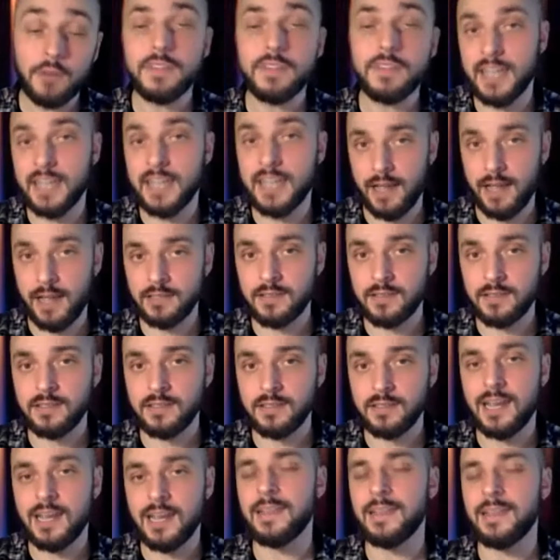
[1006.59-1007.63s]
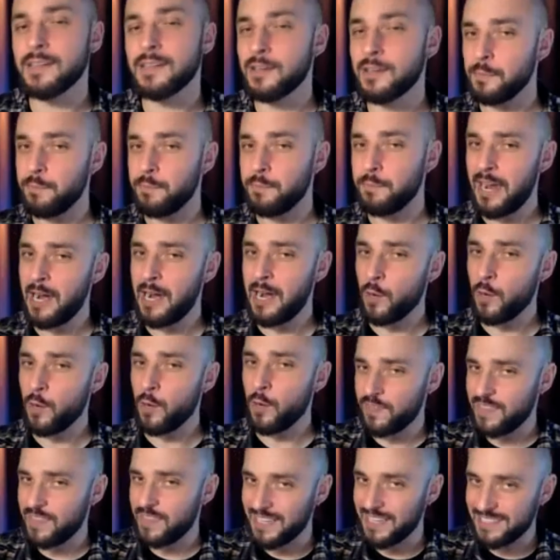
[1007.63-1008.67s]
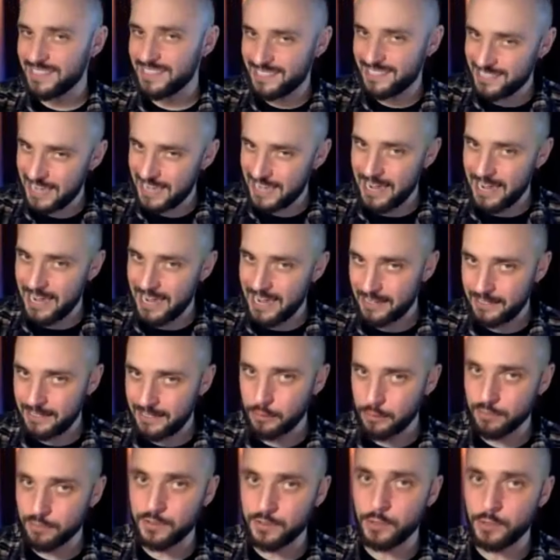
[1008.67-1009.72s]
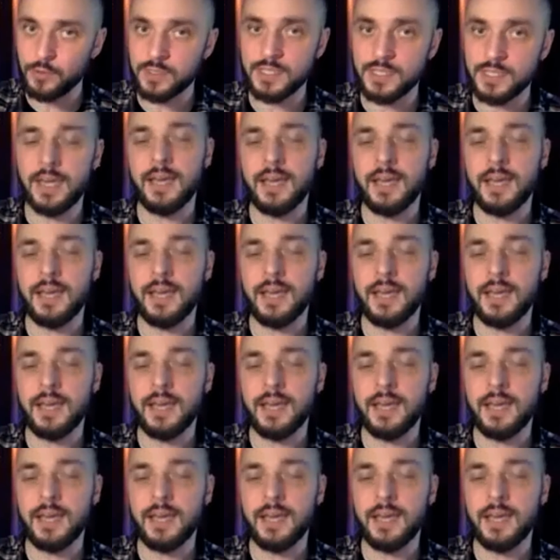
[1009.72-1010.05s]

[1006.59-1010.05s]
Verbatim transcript: of the texts and then compare what they say in interviews